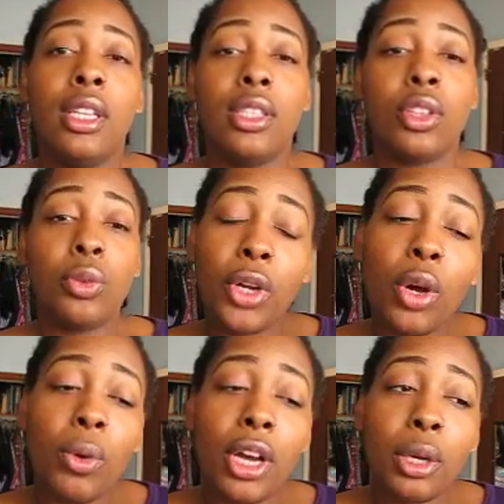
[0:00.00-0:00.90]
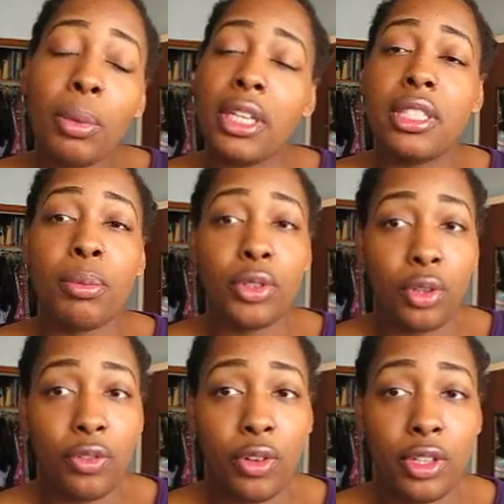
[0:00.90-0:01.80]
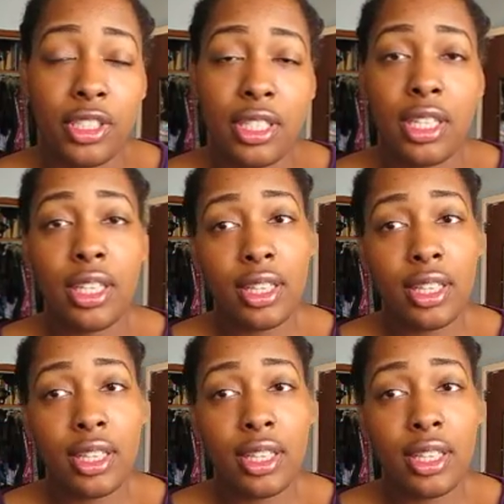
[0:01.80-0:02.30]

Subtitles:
So 301 by December 31st.